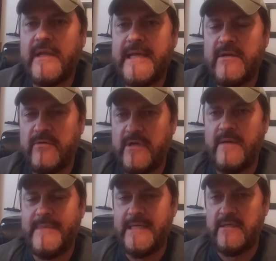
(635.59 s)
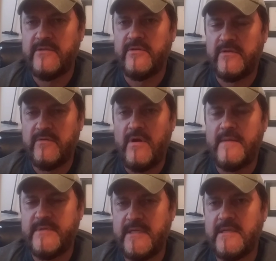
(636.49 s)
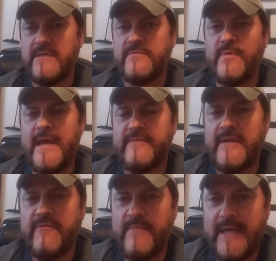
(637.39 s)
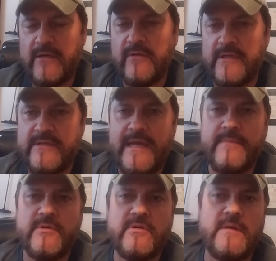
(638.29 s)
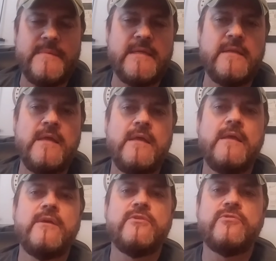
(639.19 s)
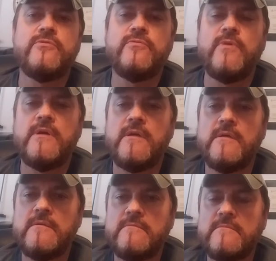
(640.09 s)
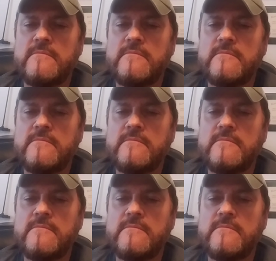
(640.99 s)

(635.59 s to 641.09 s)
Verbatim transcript: later coming into the crime scene because we have to have a medical examiner come in to uh,